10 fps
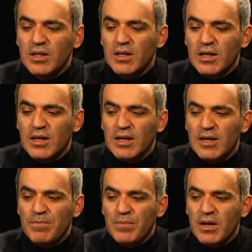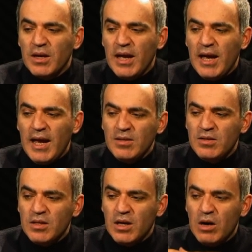
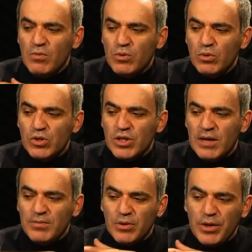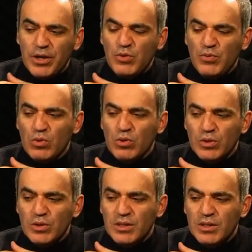And of course, after h4,
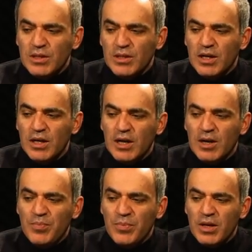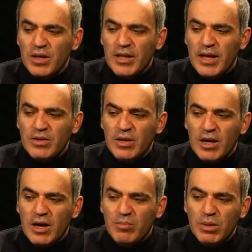then
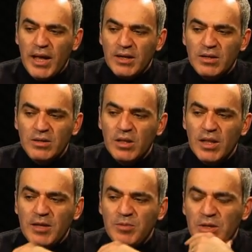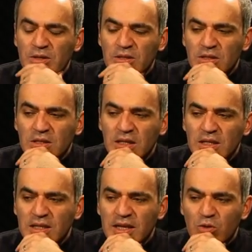black light pieces,
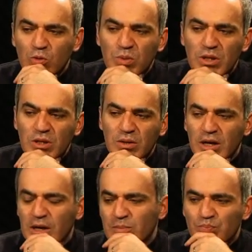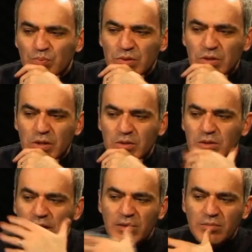they could be
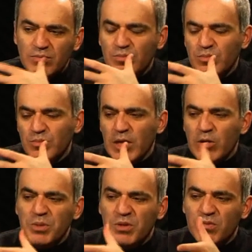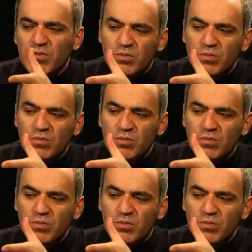they could be